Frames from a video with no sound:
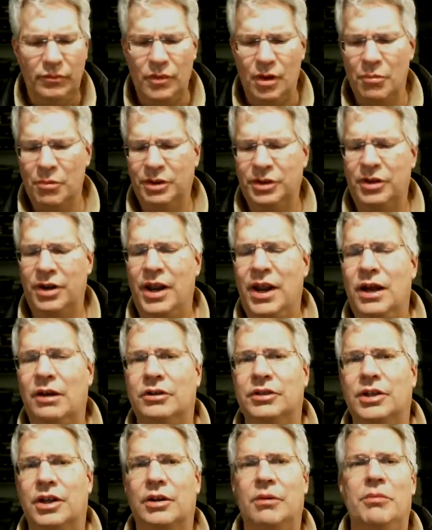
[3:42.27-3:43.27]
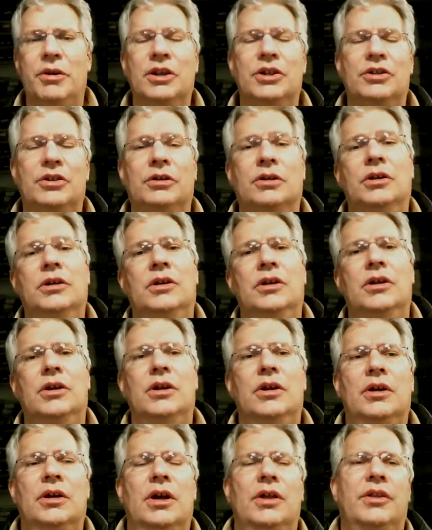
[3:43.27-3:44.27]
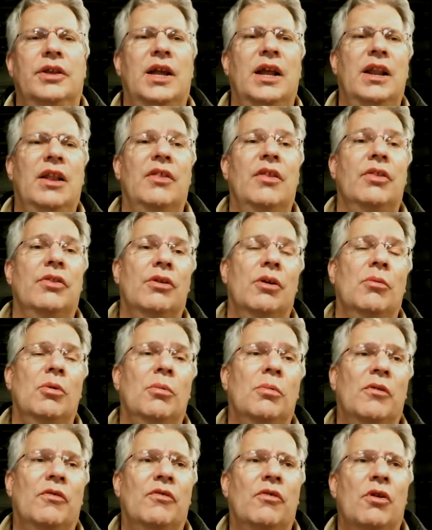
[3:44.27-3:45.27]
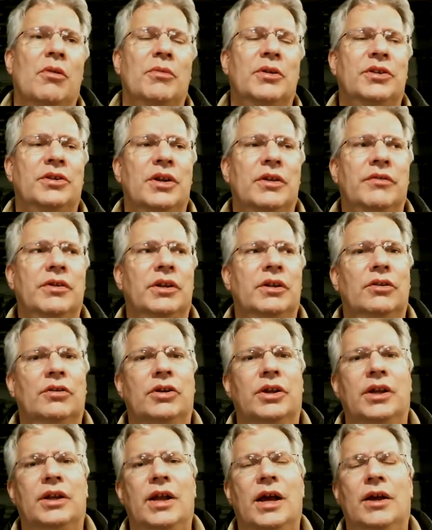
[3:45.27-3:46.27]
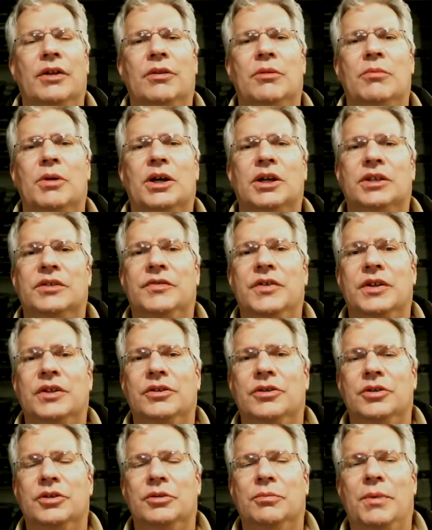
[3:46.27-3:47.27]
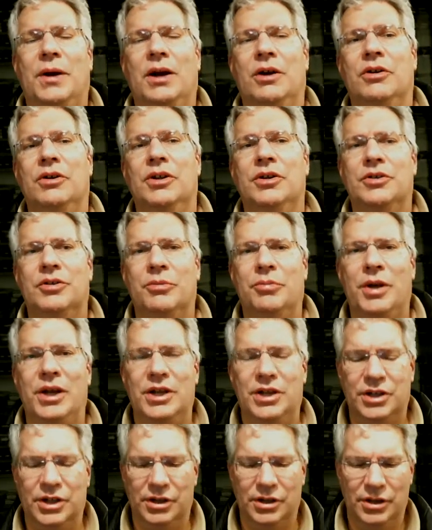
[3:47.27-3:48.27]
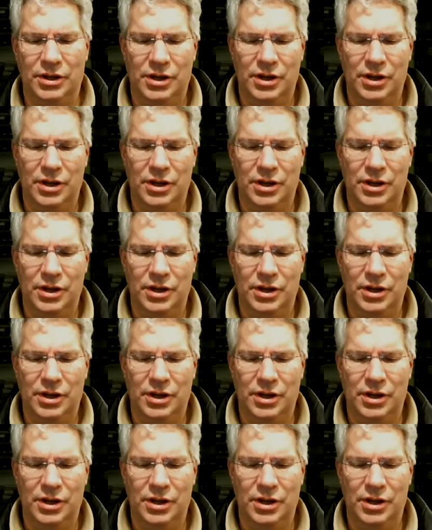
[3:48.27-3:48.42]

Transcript: But today I was going to measure kind of the thermal performance of it and look at how the MOSFETs do power dissipation.